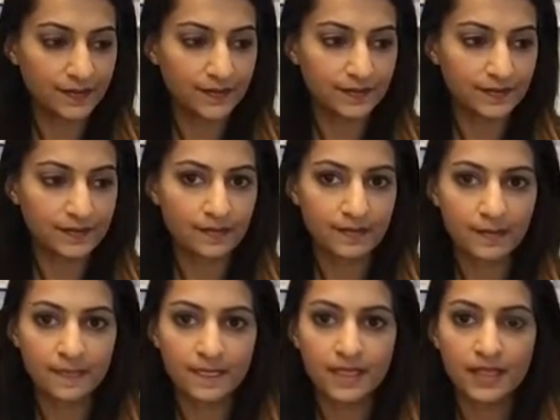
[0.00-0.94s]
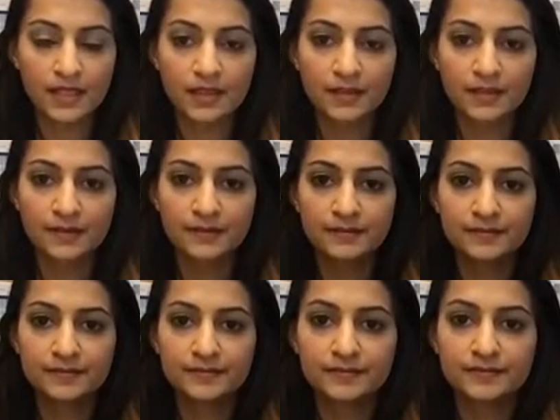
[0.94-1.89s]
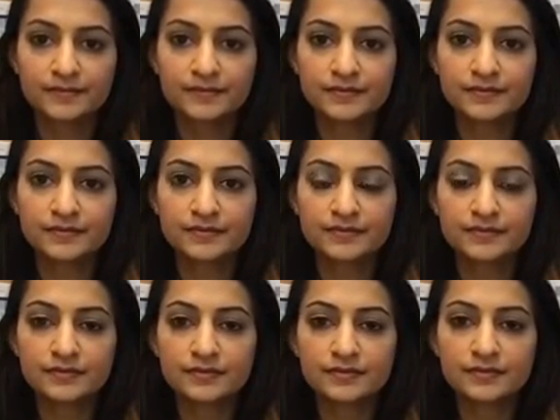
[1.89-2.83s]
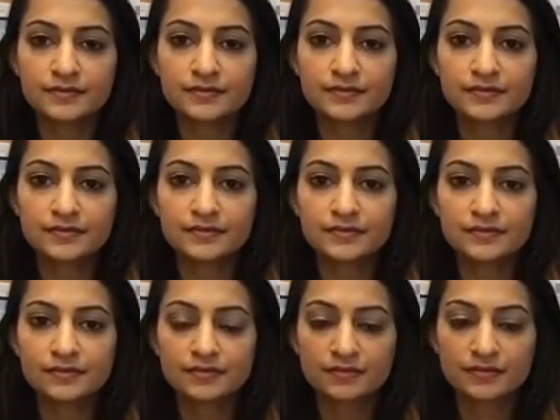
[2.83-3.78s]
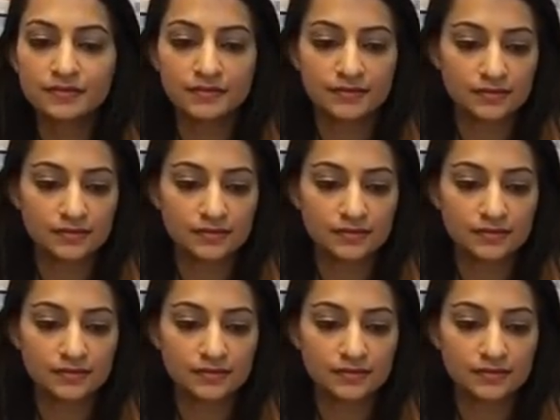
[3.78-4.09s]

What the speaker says: [no speech]